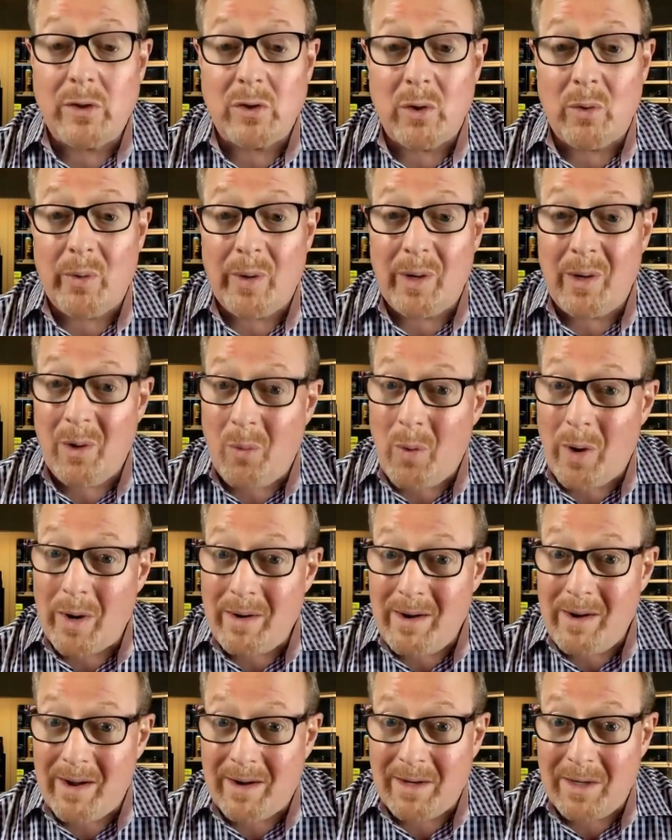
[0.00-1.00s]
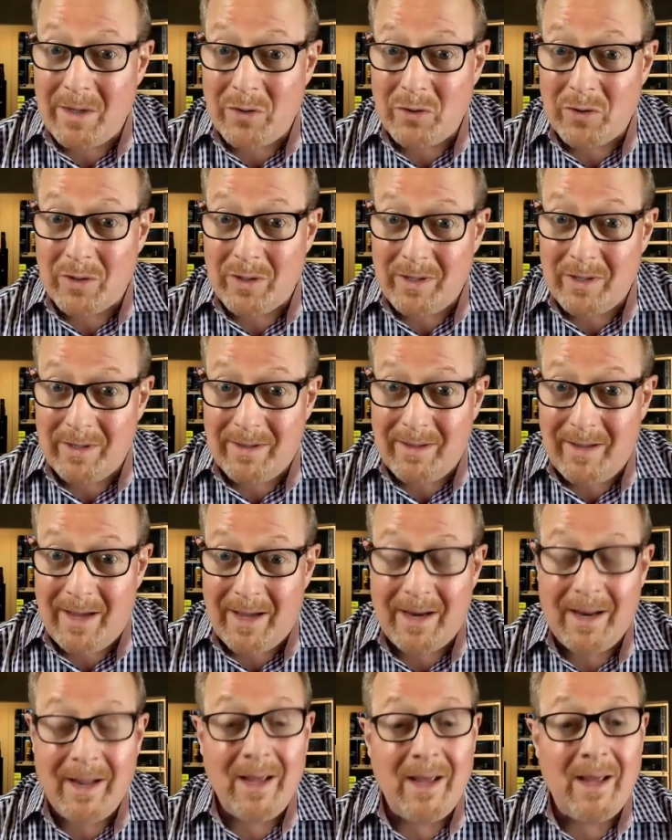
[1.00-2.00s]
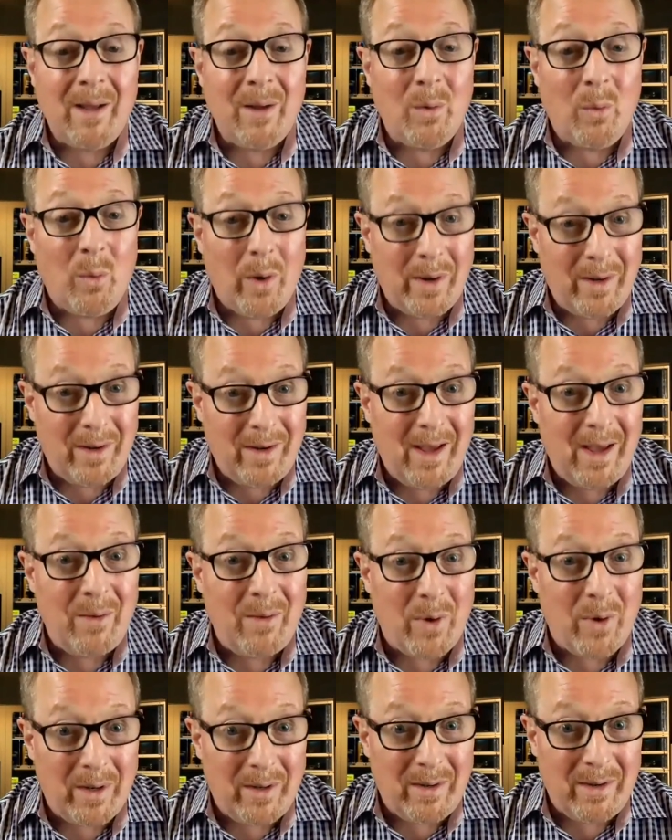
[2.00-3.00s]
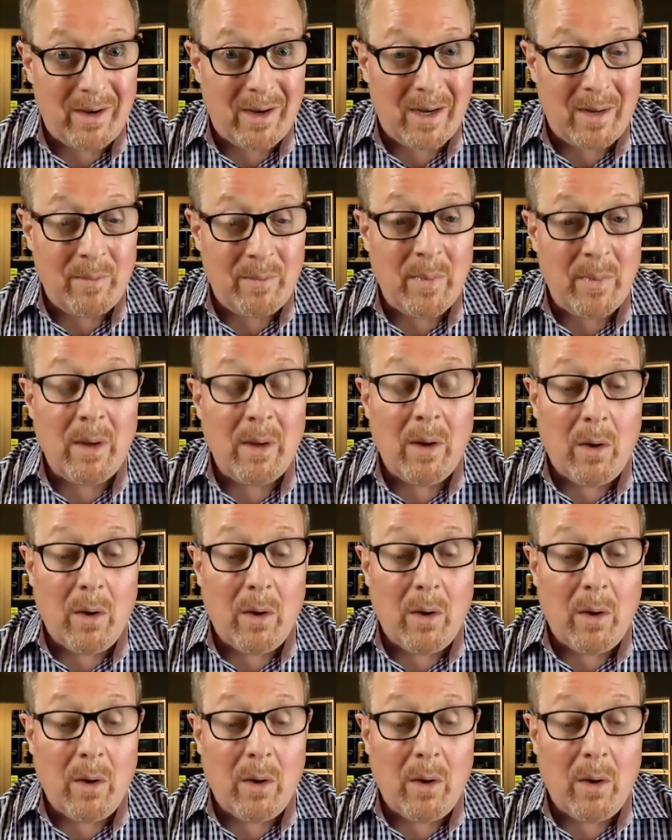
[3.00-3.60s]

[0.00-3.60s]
So we know what technician did that, what day, what time.